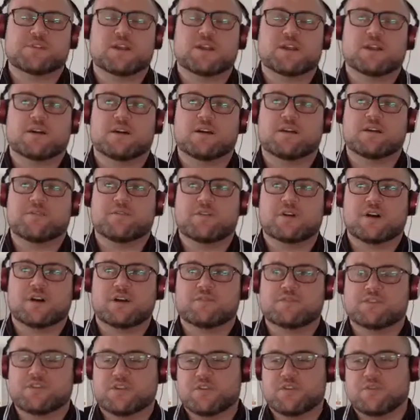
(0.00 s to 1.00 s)
And
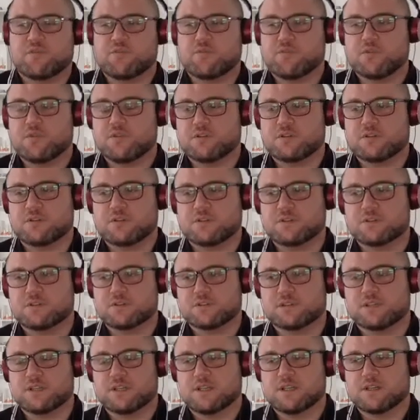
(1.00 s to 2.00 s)

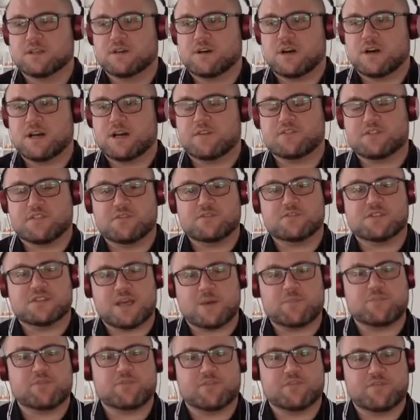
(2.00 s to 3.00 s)
I have two
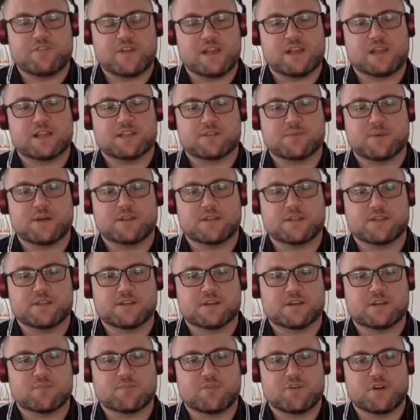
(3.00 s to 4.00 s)
separate feelings about these
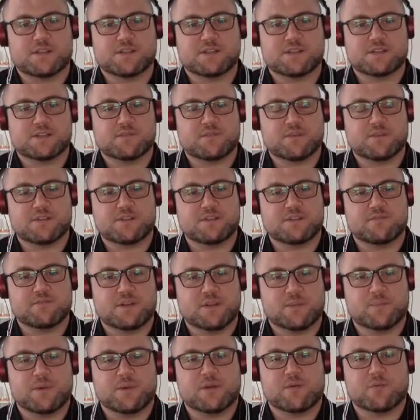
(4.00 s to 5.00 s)
kind of prizes, especially
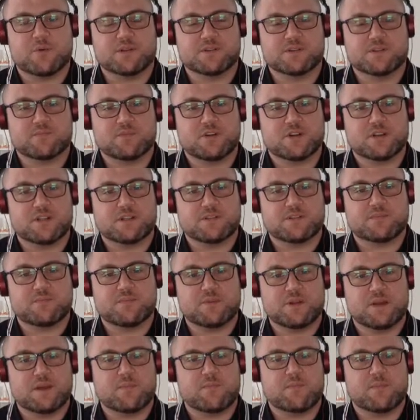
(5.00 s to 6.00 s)
really big ones. One is
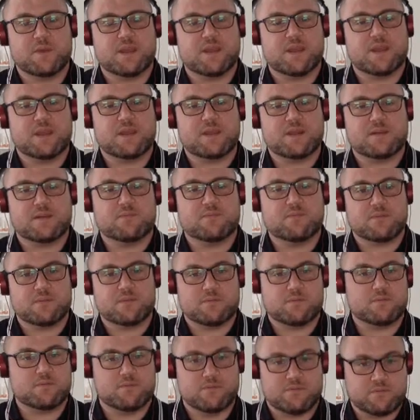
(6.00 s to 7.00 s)
like
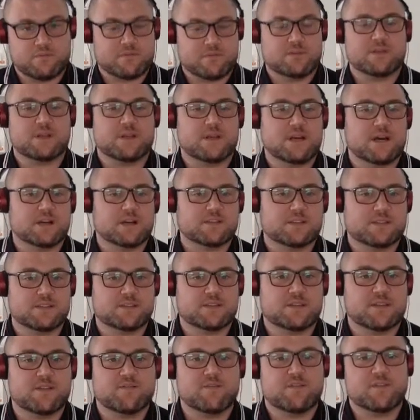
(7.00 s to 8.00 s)
us
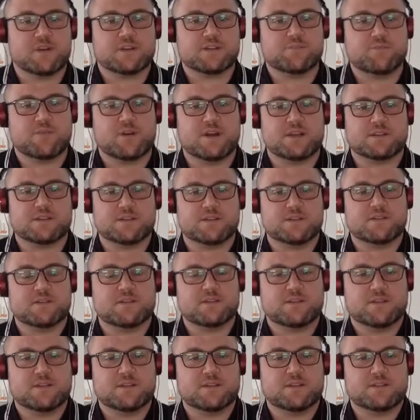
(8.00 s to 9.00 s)
as Influx Press,
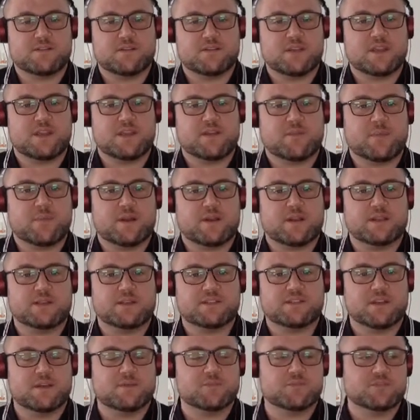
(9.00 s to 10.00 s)
and thinking about it in
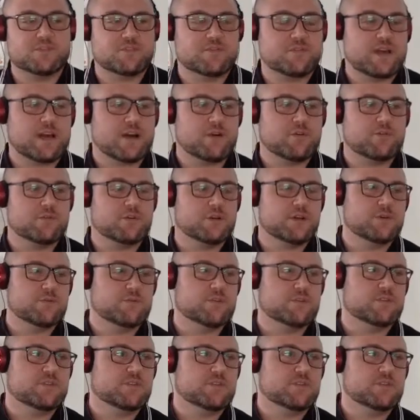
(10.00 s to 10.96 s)
terms of how it would,